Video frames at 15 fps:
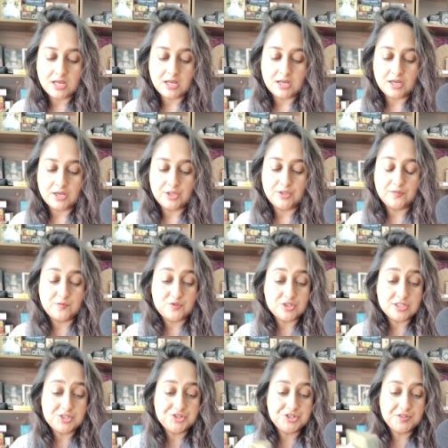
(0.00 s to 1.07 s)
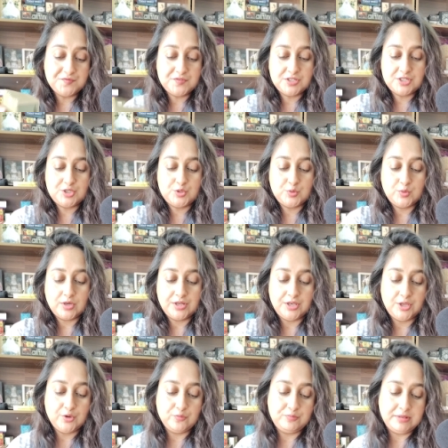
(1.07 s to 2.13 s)
Uh, you've just shifted to a
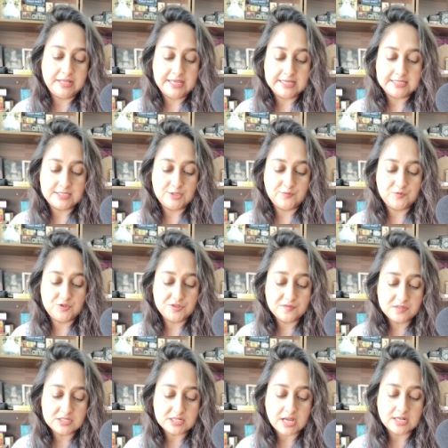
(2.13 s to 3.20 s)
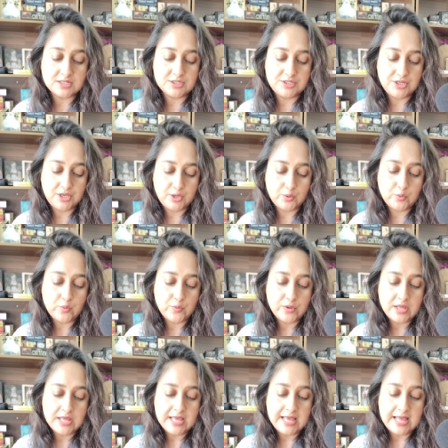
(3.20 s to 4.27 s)
new place, you've just started new,
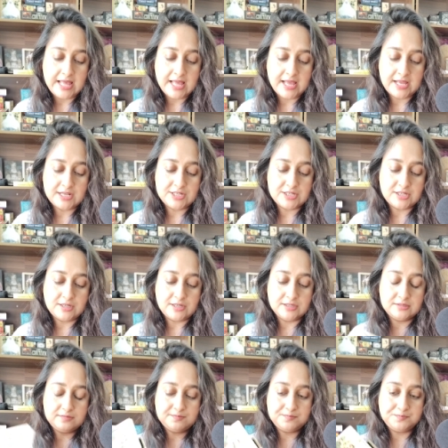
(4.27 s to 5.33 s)
and uh,